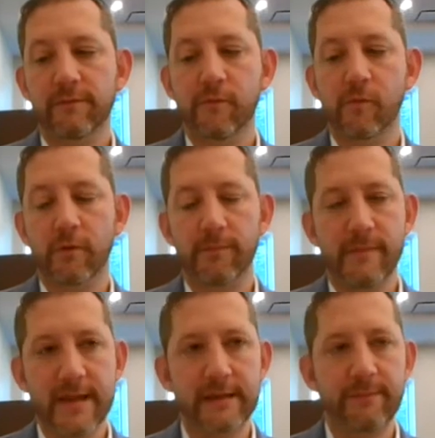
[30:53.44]
for
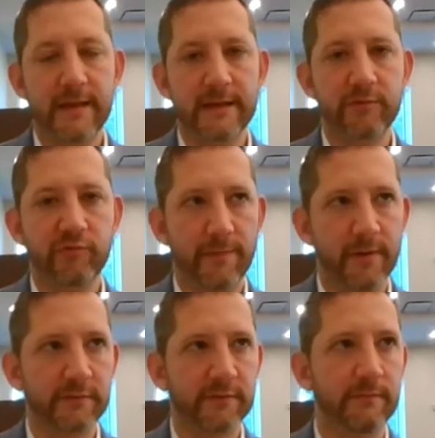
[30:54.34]
many
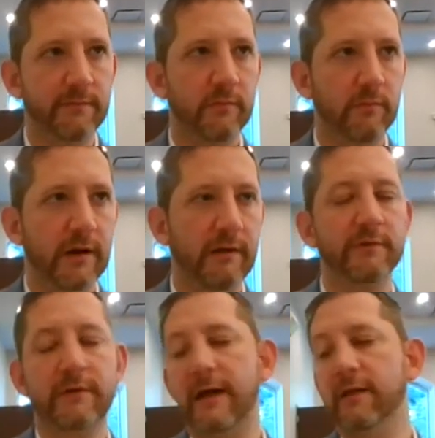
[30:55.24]
Shabbosim when I was
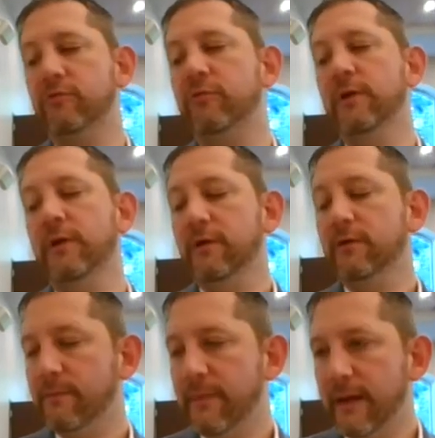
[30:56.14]
in college.
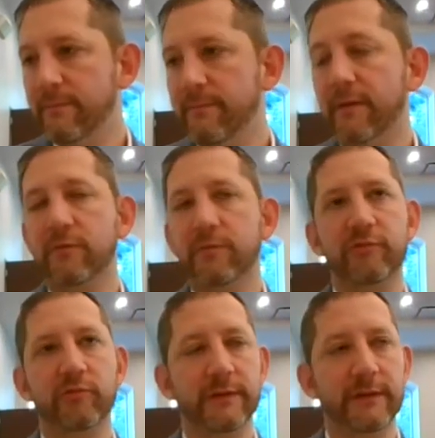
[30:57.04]
So men with
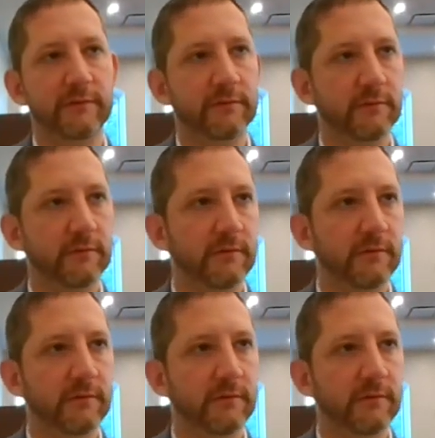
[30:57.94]
special needs.